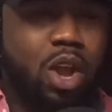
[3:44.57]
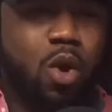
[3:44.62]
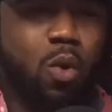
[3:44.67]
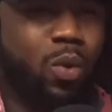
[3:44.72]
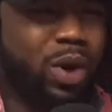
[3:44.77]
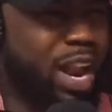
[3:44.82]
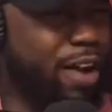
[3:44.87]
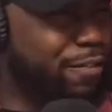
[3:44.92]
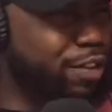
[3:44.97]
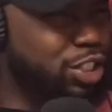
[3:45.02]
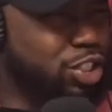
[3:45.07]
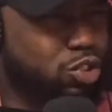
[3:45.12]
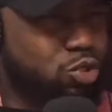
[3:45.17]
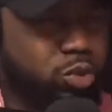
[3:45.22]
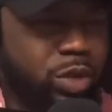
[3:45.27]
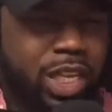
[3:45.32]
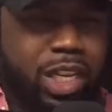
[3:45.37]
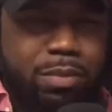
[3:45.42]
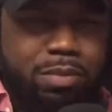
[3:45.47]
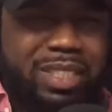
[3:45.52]
whatever
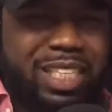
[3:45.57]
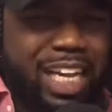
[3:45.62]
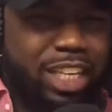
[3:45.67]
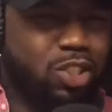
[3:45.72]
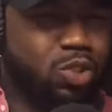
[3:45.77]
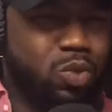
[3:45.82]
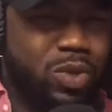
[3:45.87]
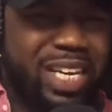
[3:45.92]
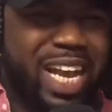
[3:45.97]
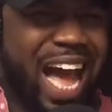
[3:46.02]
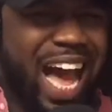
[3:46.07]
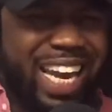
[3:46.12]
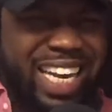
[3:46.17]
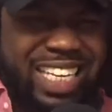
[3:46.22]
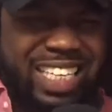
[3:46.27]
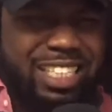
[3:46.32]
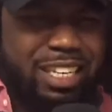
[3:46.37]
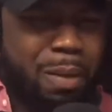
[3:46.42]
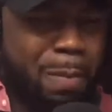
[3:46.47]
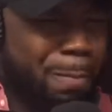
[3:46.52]
dreams that you got
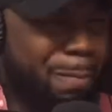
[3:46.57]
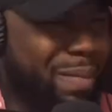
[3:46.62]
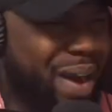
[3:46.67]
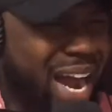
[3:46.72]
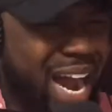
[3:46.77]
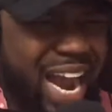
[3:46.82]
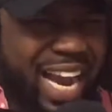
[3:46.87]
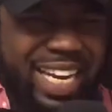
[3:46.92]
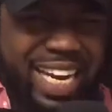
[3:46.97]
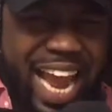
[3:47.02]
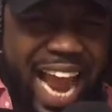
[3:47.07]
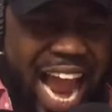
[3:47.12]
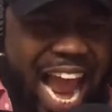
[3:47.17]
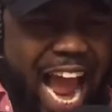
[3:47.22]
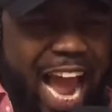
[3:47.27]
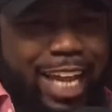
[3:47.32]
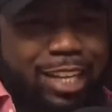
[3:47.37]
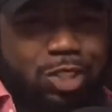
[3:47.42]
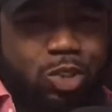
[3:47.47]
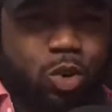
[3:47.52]
in your mind,
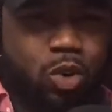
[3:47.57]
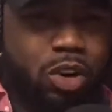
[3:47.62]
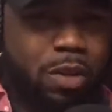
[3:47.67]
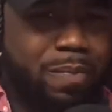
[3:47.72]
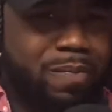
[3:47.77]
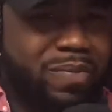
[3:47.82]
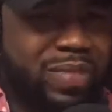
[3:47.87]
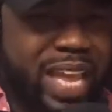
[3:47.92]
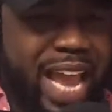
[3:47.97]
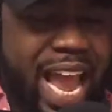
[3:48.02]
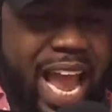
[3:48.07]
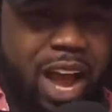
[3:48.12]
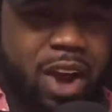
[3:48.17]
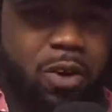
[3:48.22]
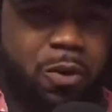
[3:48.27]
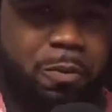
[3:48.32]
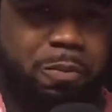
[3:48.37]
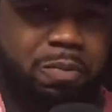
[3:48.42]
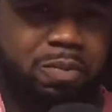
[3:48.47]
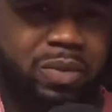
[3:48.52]
act on them now.